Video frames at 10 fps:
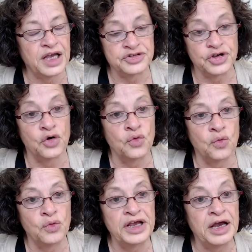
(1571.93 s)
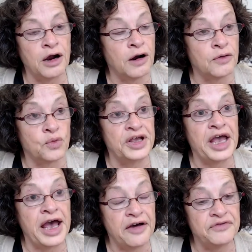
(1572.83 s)
So we
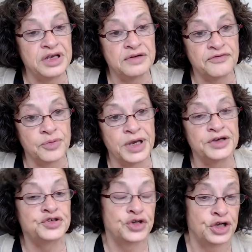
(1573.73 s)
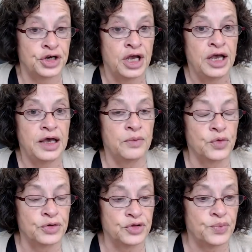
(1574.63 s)
have the information and
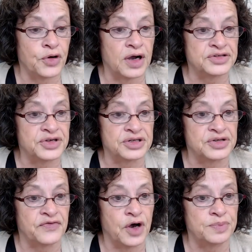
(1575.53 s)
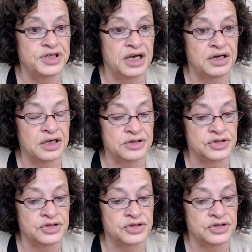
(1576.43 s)
we're in the process of updating.